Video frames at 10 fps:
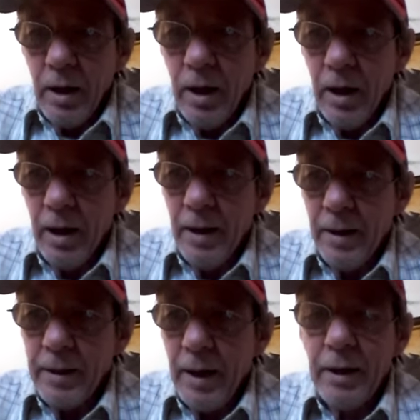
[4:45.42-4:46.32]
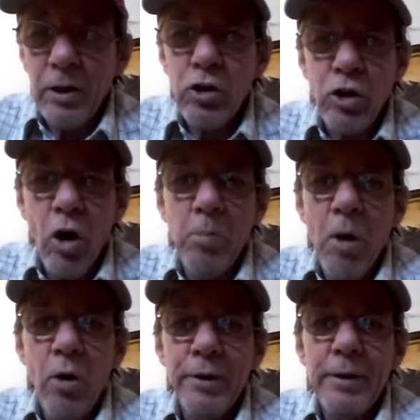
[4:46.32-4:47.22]
uh, kind of
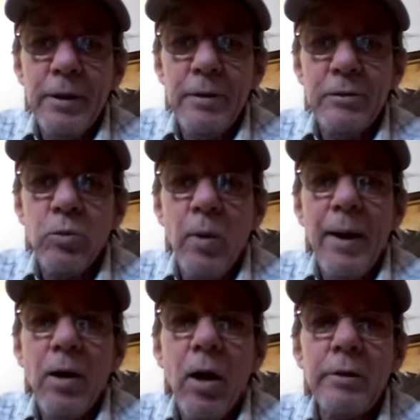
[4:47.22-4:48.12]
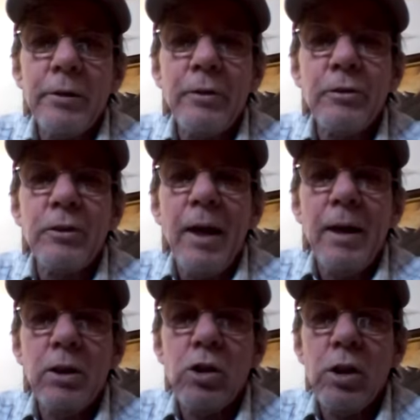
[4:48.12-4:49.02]
showboated his way onto the
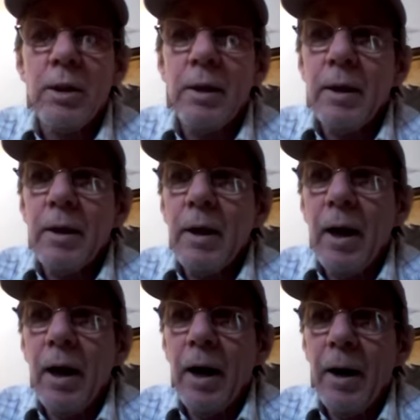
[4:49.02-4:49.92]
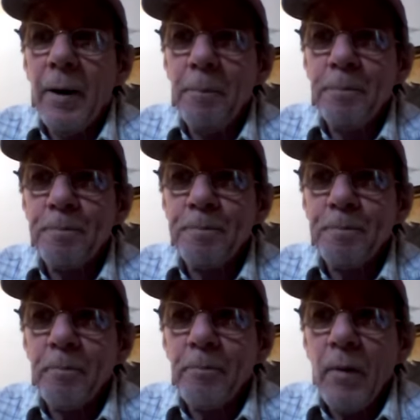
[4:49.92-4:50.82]
stage um,
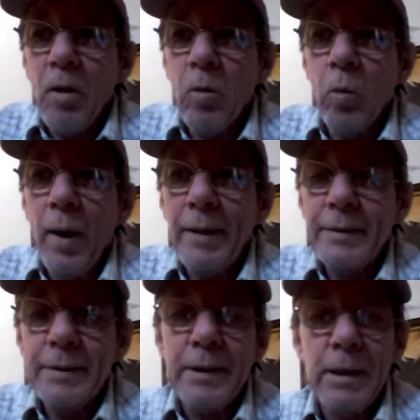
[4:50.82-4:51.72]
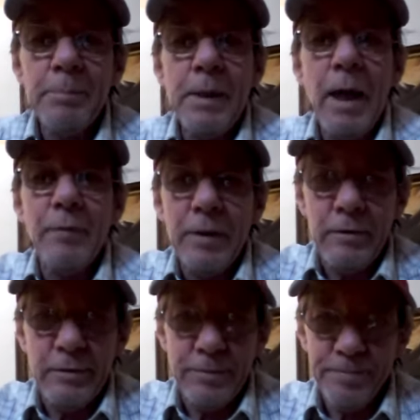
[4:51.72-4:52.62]
when Kim
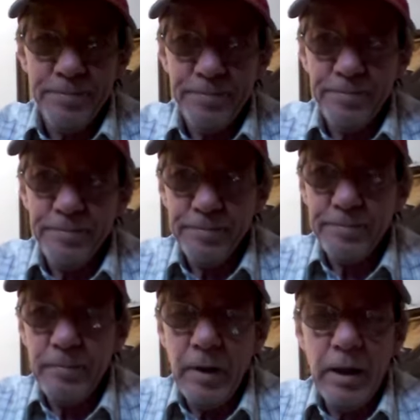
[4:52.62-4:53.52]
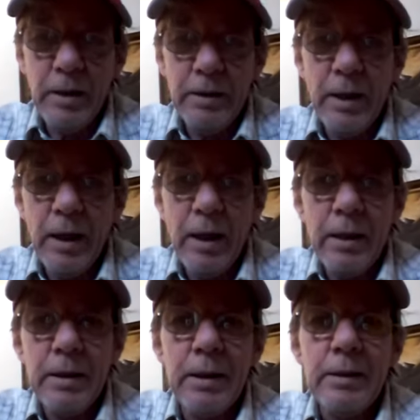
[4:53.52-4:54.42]
Davis in
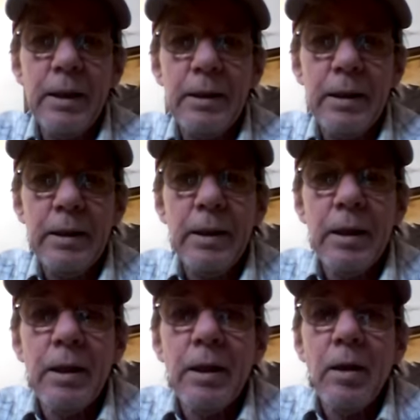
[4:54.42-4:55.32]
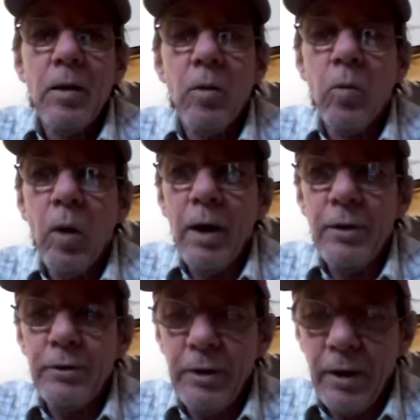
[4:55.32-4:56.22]
uh, Kentucky
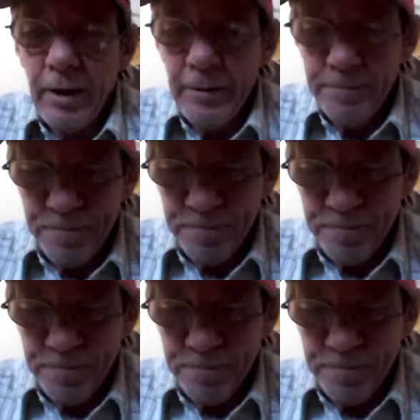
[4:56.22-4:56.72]
was uh,